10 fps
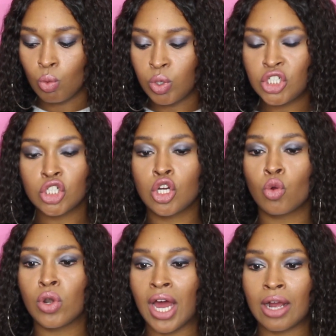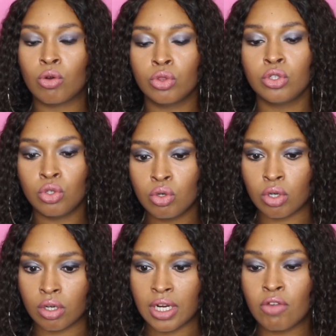We should go knock on the
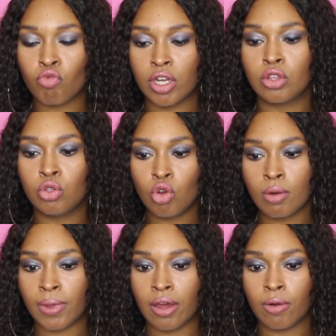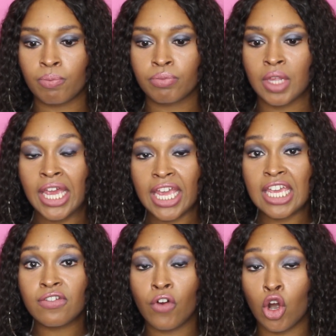door and ring the doorbell.
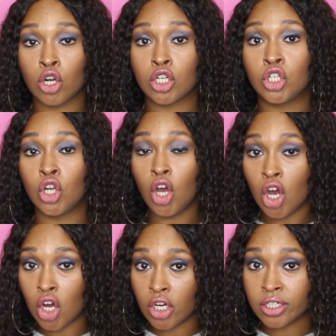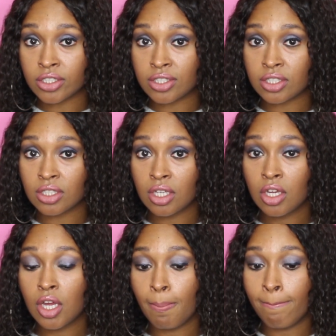If her dogs
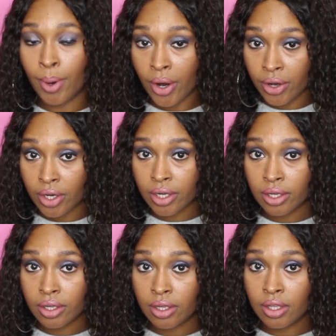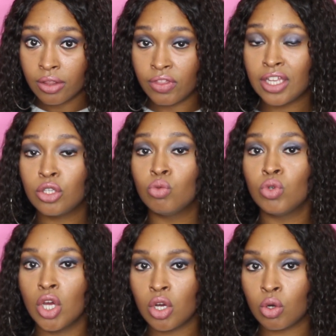bark, then you
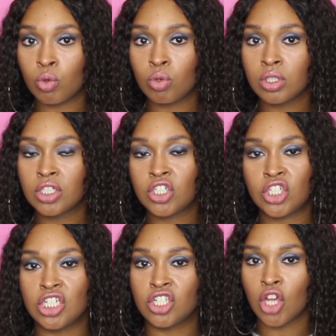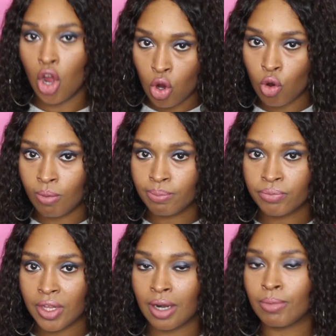know she's home.
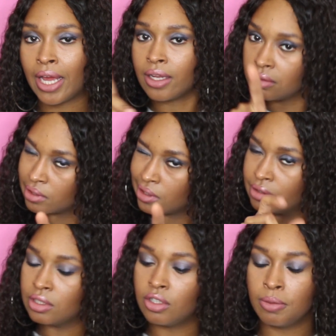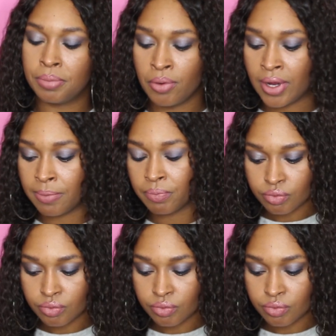And I'm like, good point.